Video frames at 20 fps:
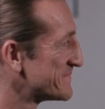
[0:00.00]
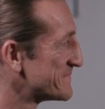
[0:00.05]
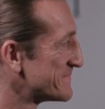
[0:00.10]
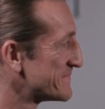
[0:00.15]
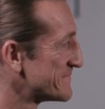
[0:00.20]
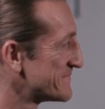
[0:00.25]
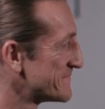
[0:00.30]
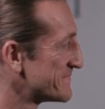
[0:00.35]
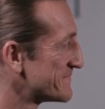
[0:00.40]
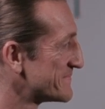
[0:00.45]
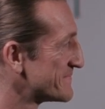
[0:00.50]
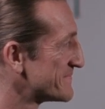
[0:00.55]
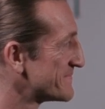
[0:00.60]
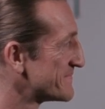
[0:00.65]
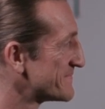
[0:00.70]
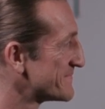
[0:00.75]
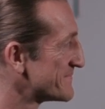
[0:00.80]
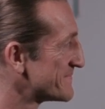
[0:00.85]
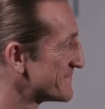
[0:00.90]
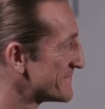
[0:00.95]

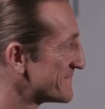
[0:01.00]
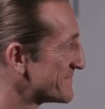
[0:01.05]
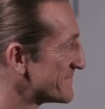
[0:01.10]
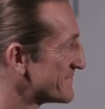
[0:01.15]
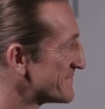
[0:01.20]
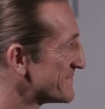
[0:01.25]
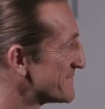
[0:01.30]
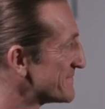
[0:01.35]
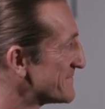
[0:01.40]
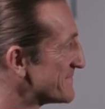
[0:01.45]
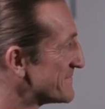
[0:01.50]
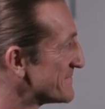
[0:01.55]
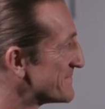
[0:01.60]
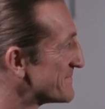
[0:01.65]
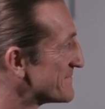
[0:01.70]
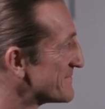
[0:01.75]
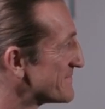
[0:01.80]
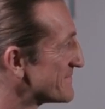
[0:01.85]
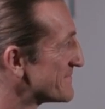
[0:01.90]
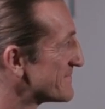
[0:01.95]

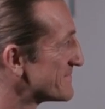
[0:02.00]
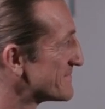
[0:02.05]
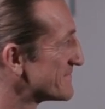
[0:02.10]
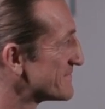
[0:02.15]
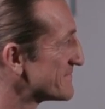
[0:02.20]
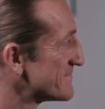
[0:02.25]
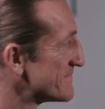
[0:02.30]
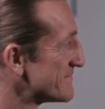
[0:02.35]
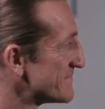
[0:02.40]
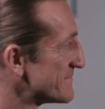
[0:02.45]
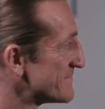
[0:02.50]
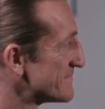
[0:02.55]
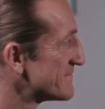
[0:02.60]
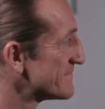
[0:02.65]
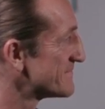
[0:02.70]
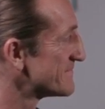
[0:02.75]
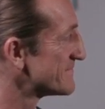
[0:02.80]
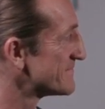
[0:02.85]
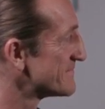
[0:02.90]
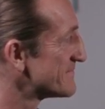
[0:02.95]

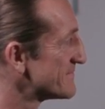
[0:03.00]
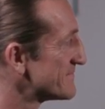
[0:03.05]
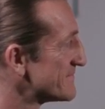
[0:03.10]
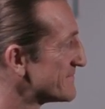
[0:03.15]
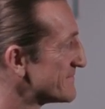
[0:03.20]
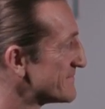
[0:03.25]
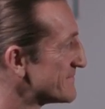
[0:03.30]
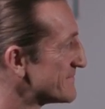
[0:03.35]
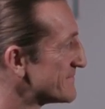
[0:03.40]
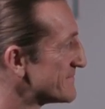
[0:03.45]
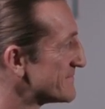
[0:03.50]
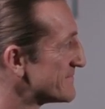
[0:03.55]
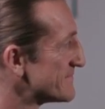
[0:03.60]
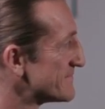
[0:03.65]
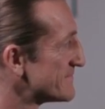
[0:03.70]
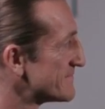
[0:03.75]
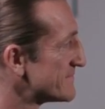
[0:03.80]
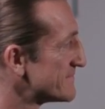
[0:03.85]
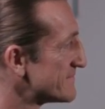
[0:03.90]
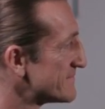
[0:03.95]

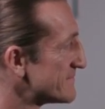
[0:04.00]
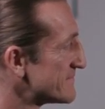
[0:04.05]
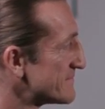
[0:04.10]
(not speaking)